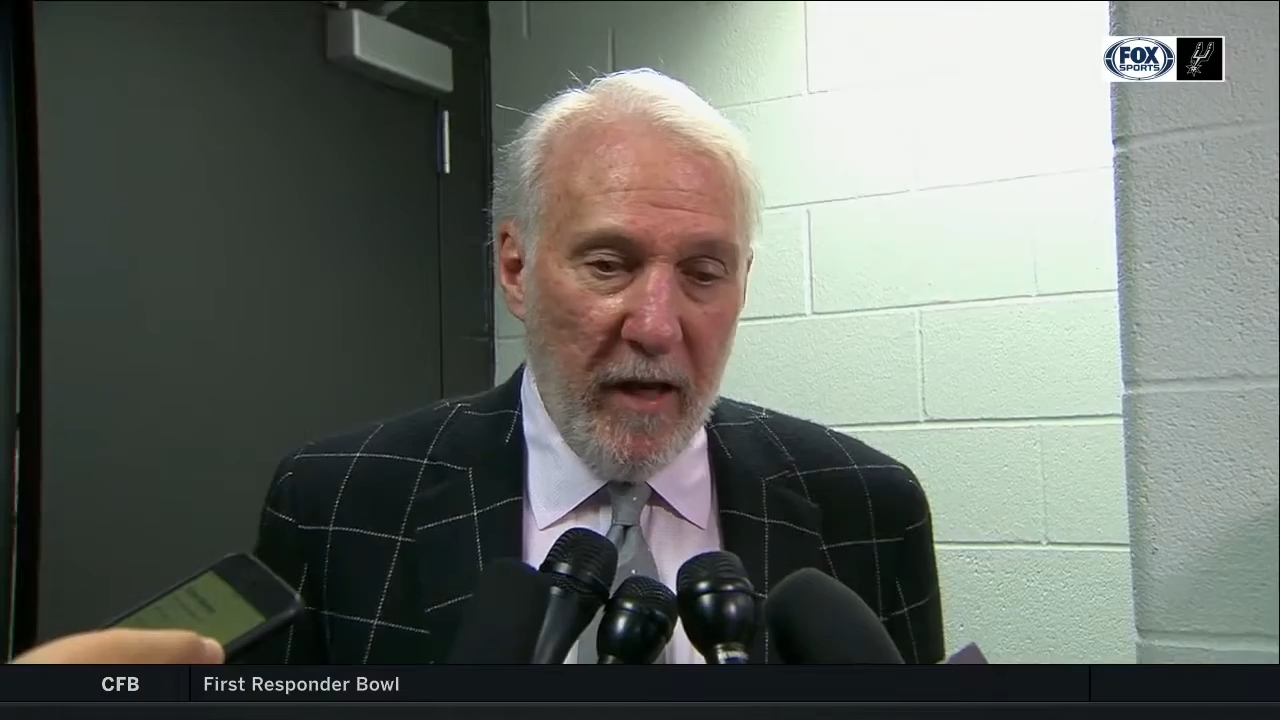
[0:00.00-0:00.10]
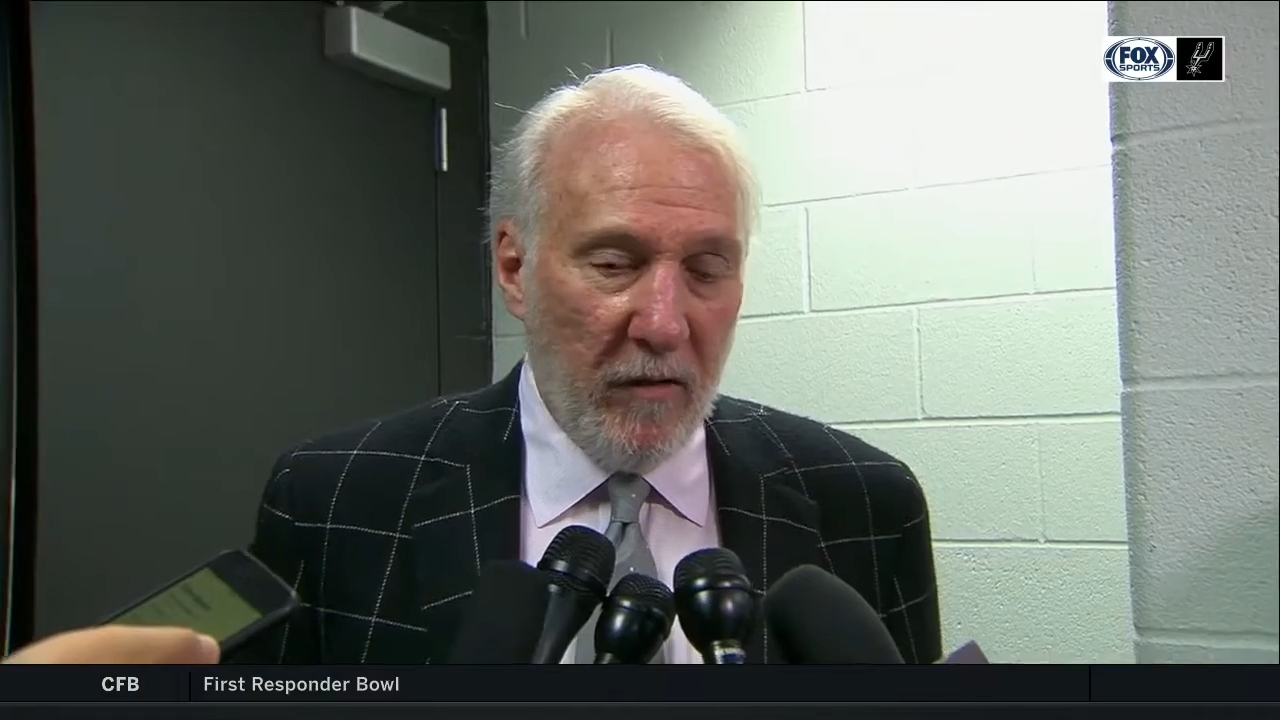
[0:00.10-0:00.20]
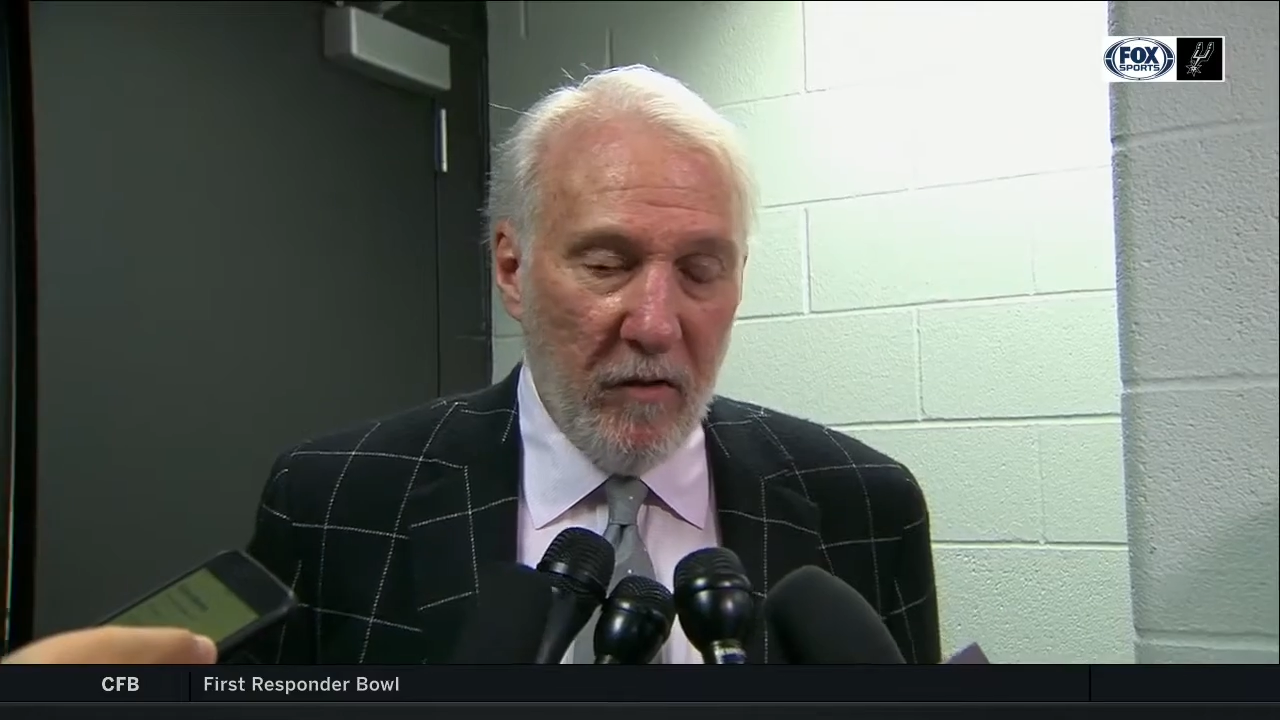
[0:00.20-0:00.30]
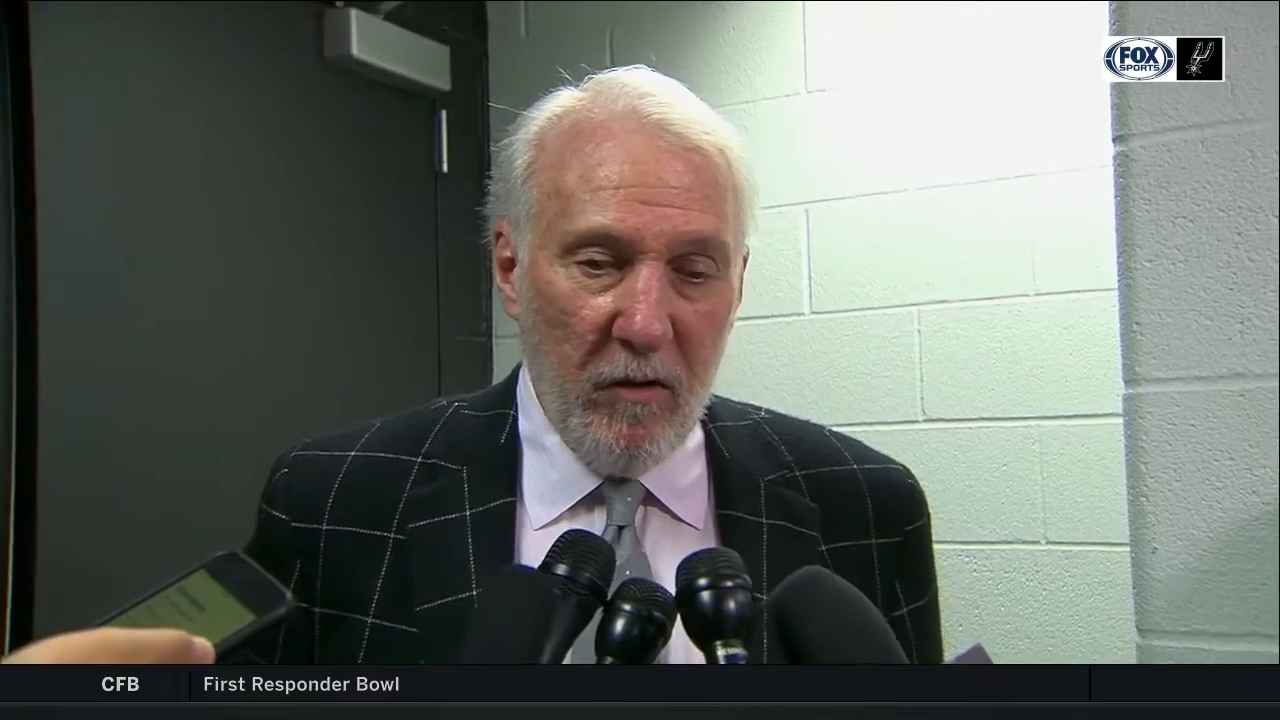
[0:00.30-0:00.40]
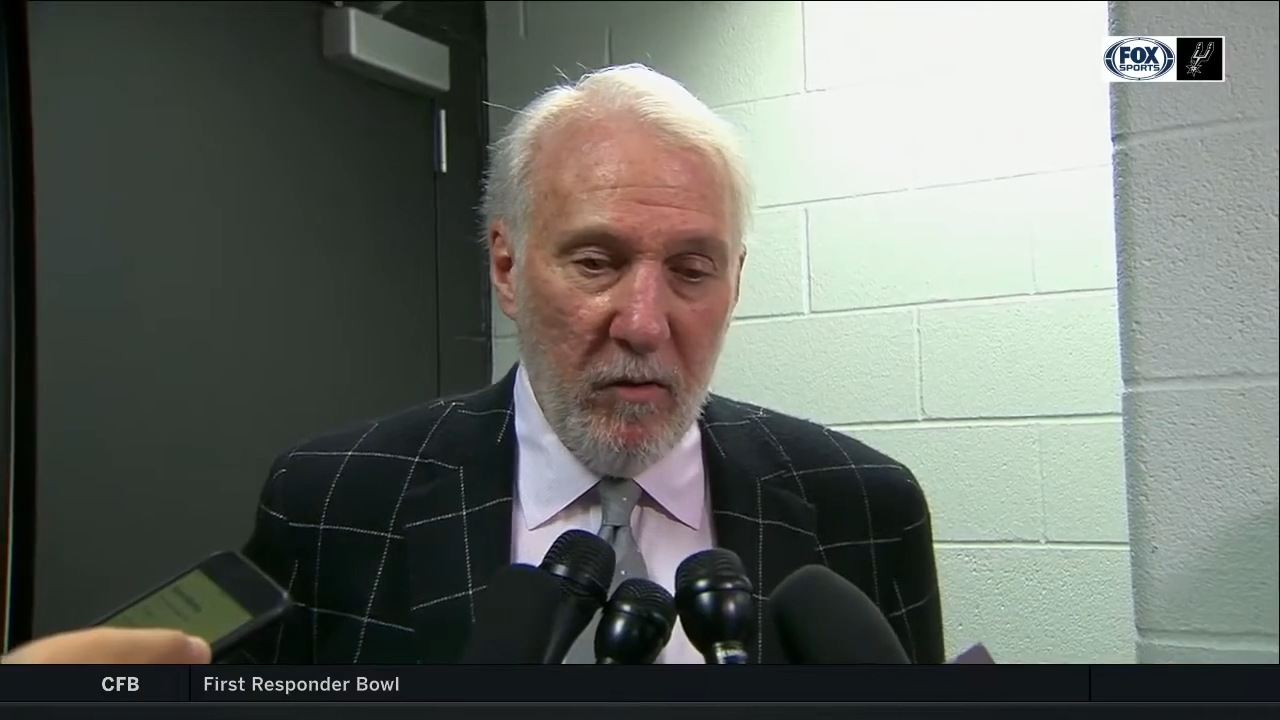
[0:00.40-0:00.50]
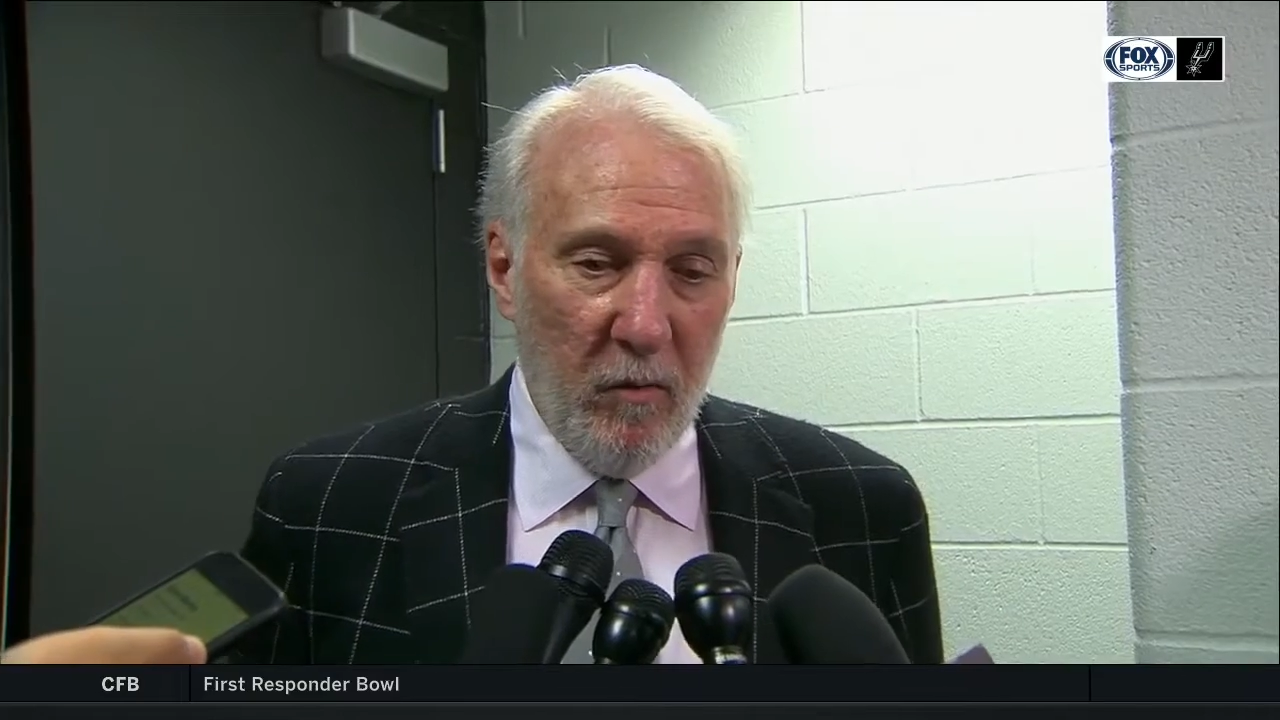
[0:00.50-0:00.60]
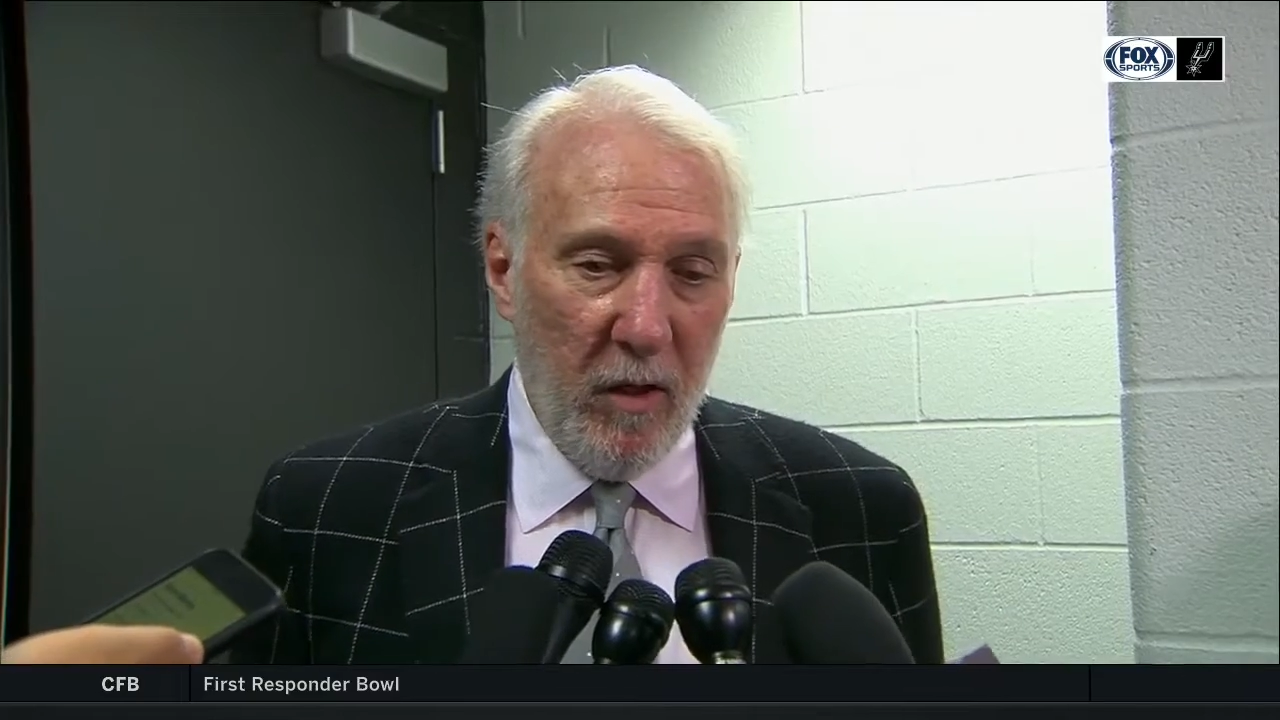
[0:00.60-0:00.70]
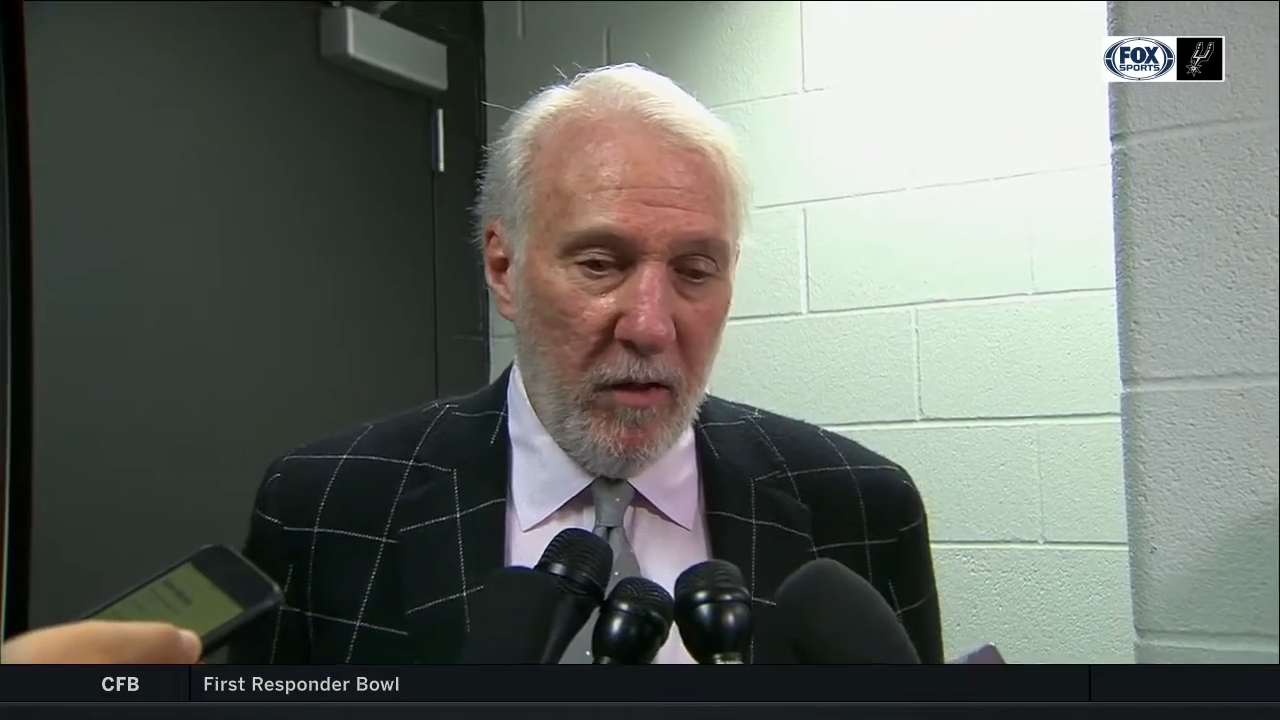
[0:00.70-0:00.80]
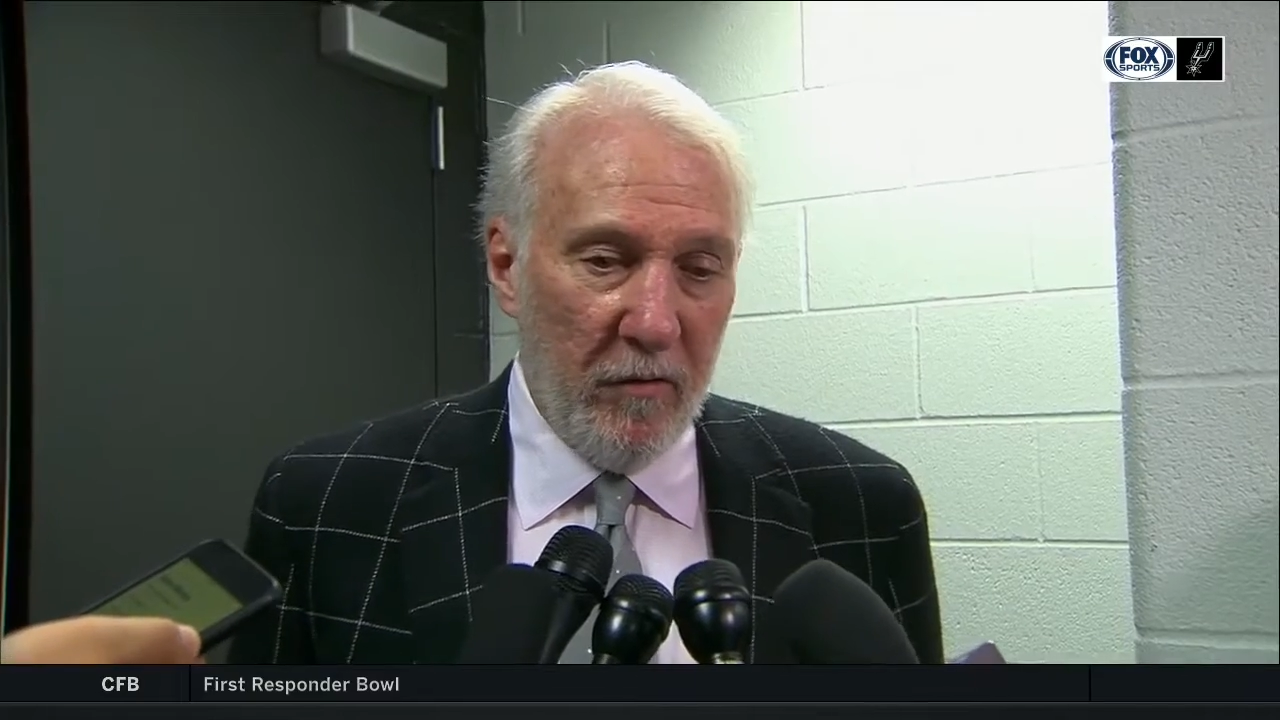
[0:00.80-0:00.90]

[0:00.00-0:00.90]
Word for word: execute well.